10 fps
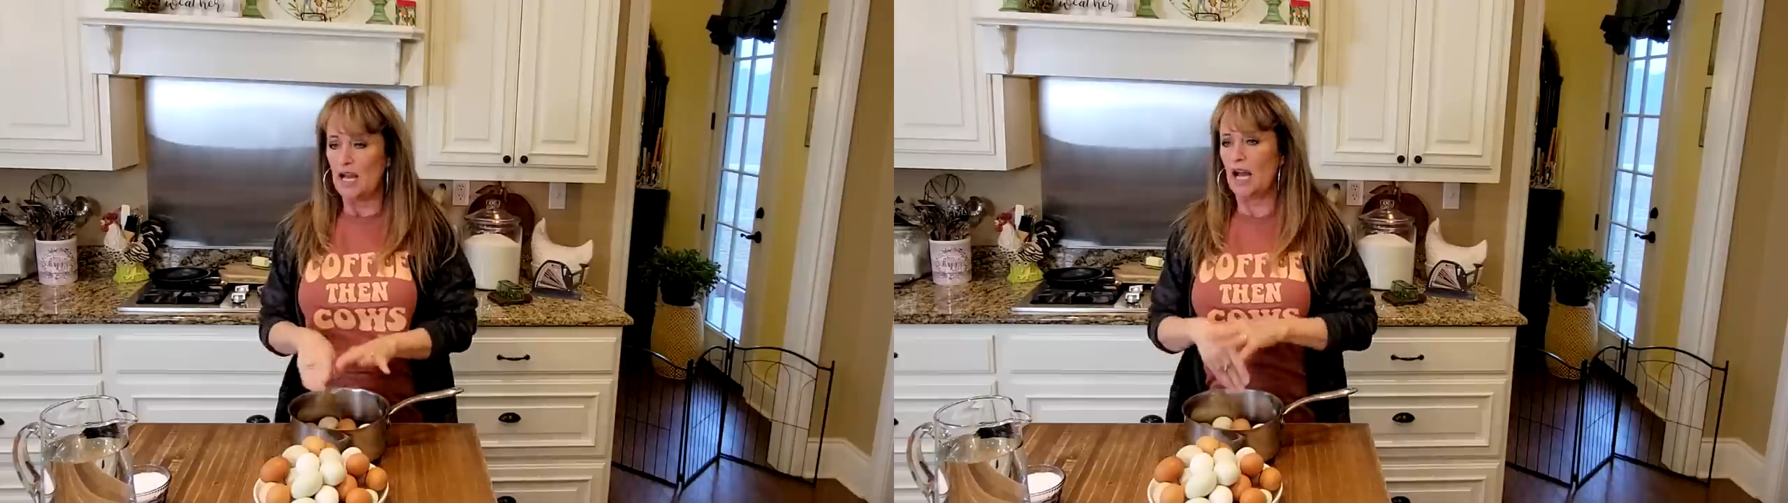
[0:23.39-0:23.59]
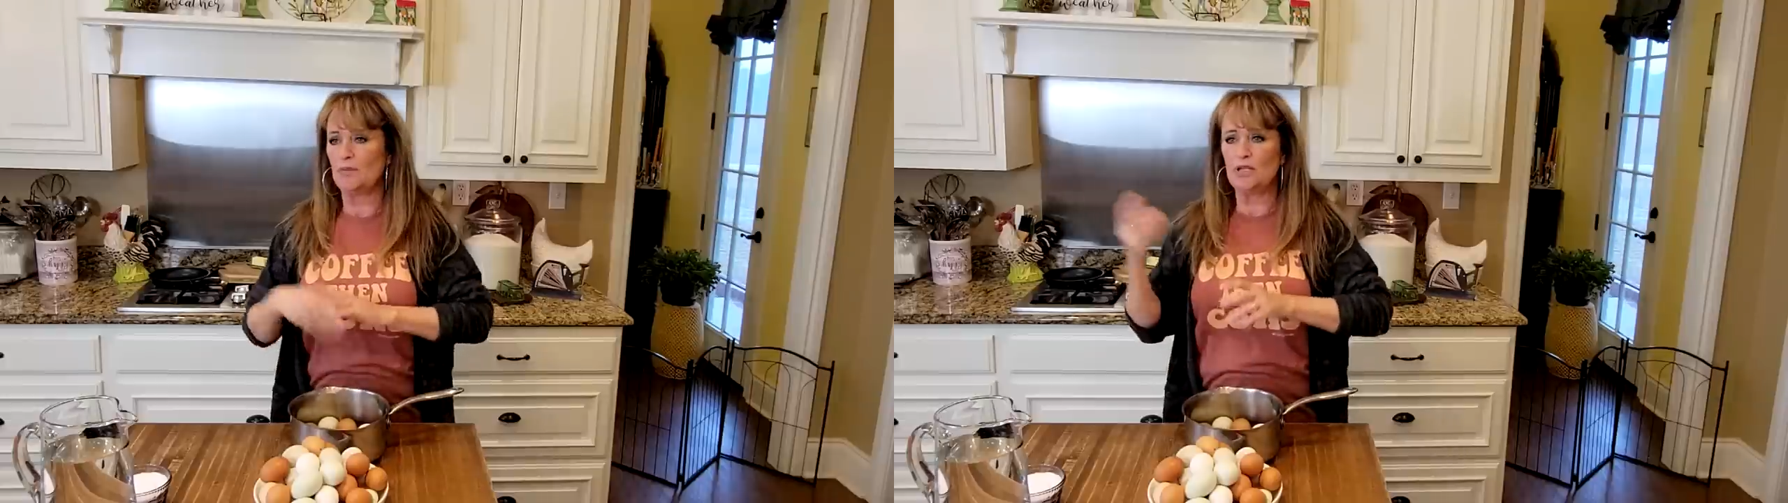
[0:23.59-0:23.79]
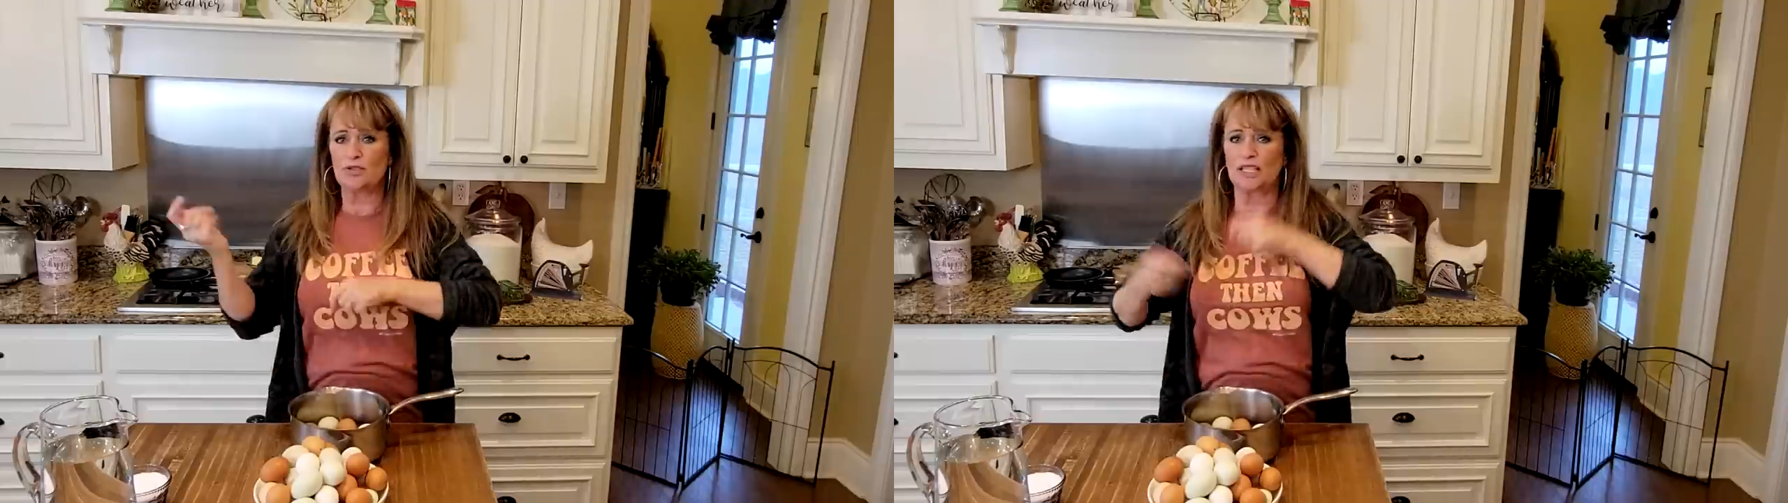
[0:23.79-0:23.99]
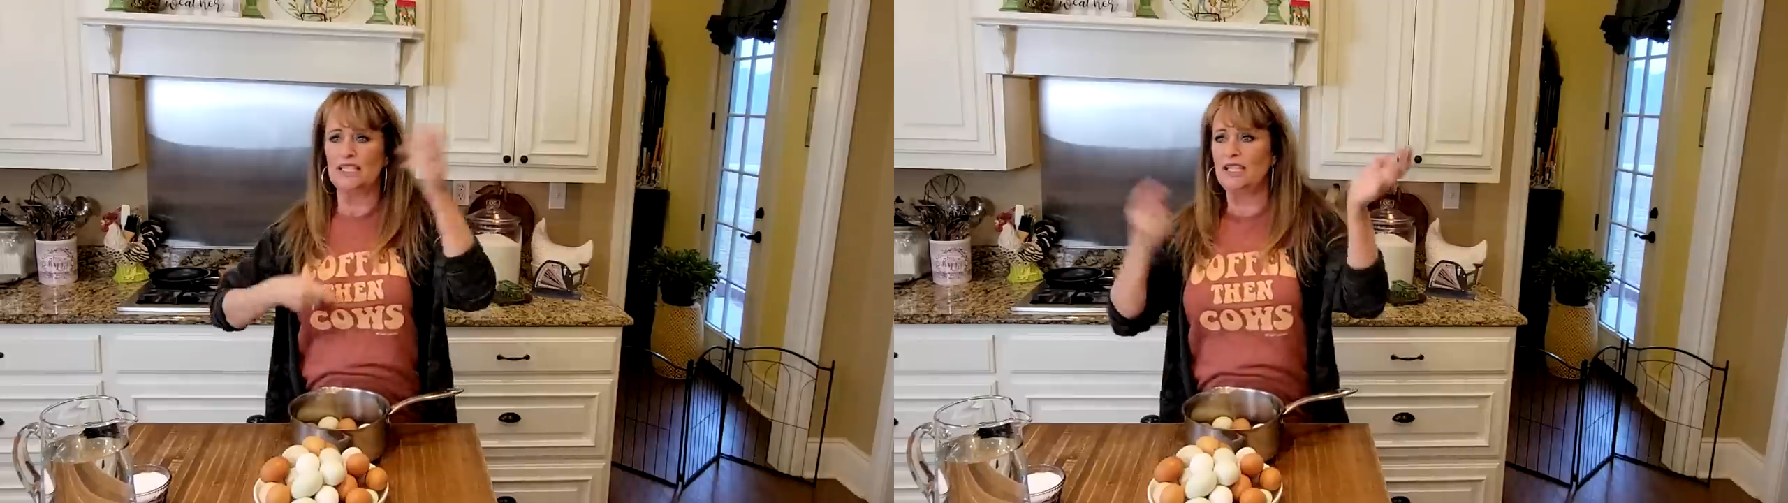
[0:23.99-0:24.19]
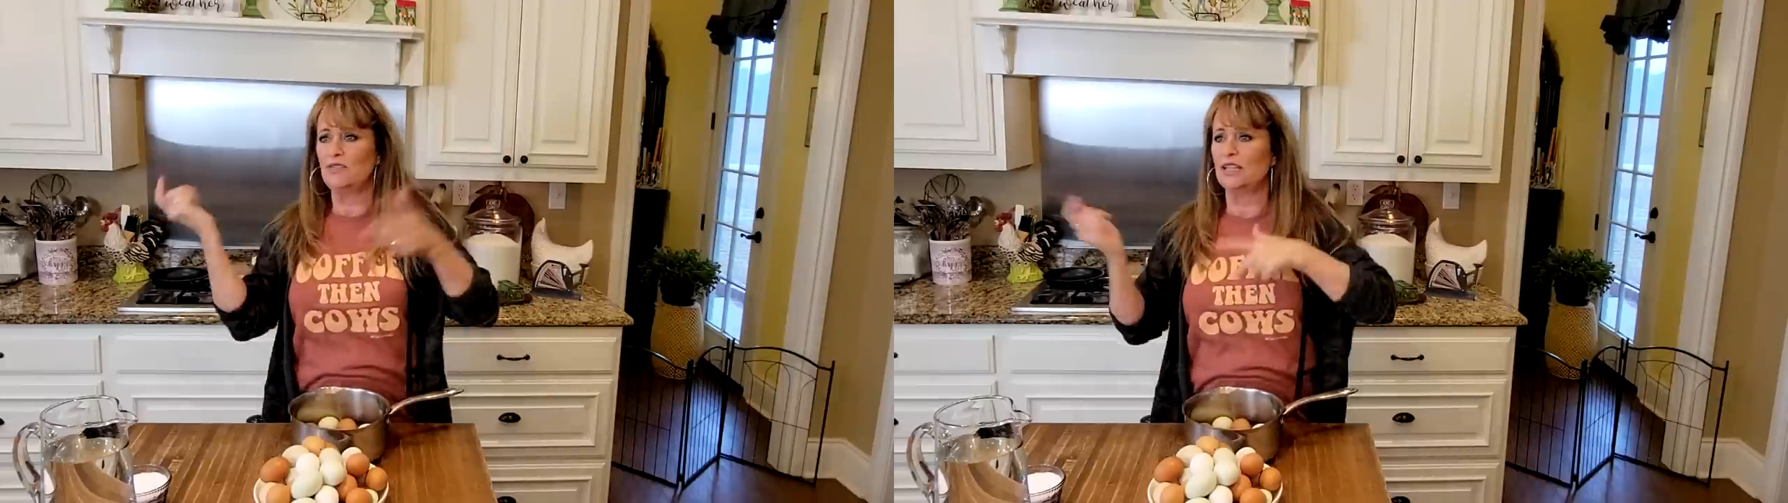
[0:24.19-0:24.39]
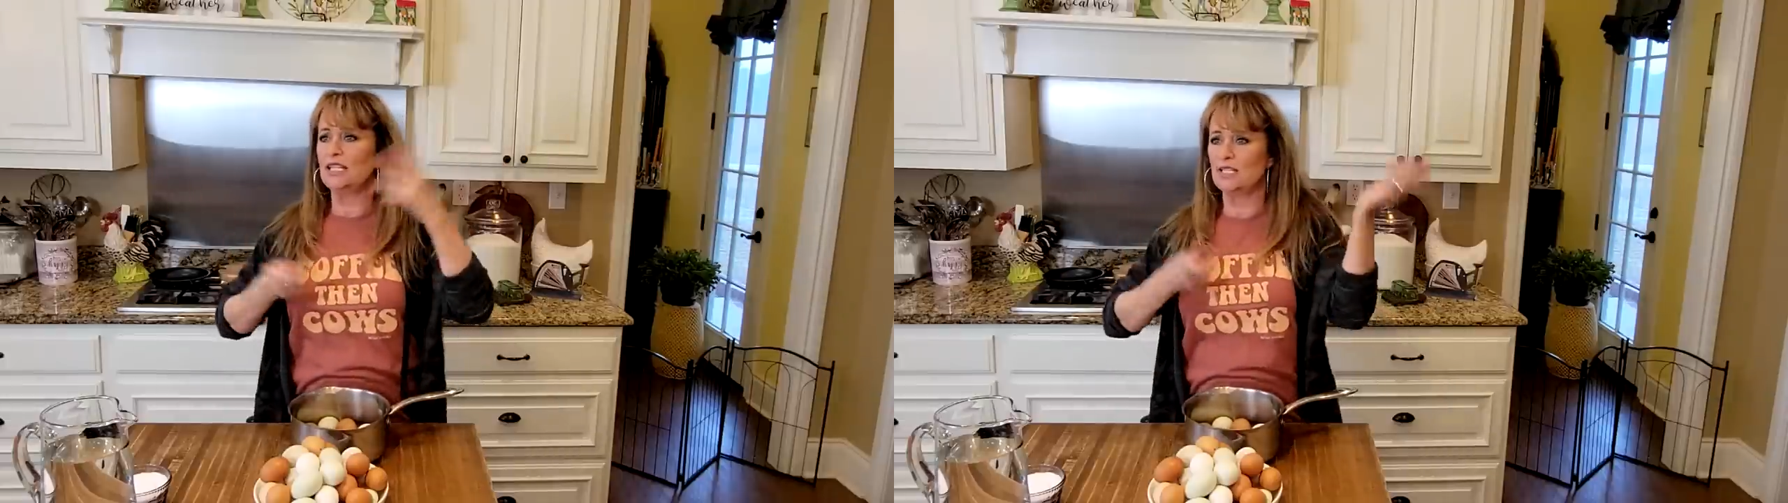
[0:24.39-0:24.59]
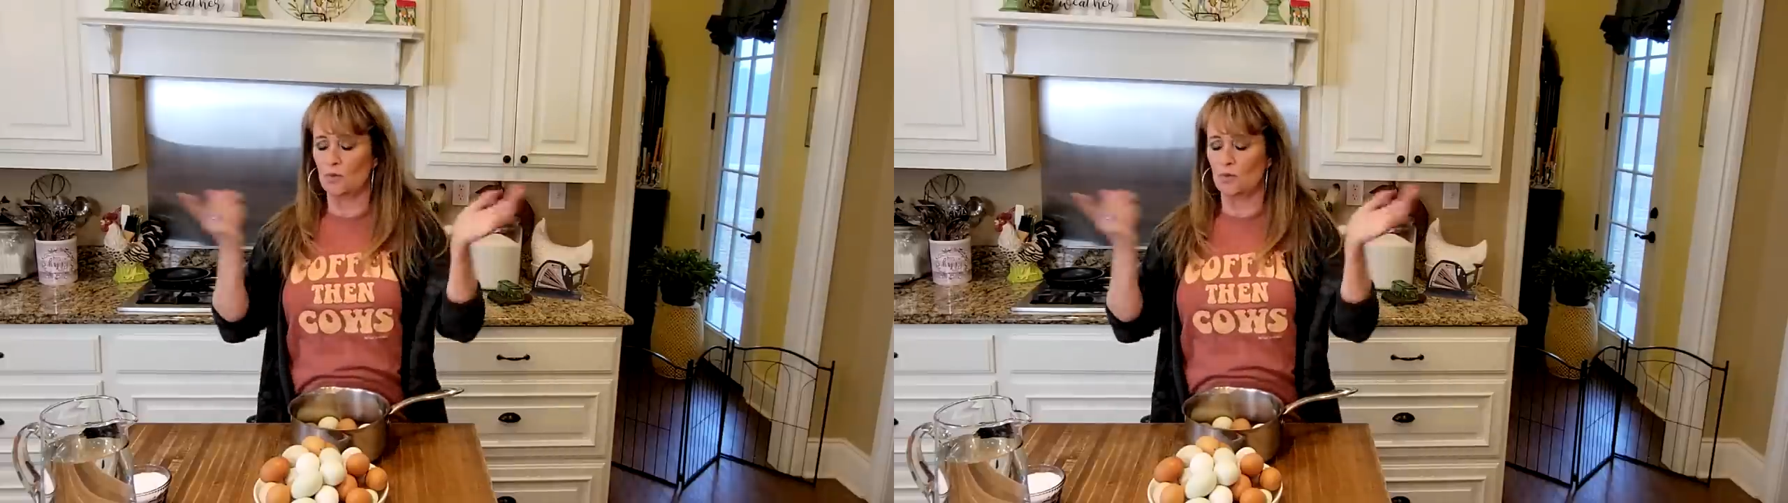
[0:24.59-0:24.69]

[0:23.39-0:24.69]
I'm usually giving these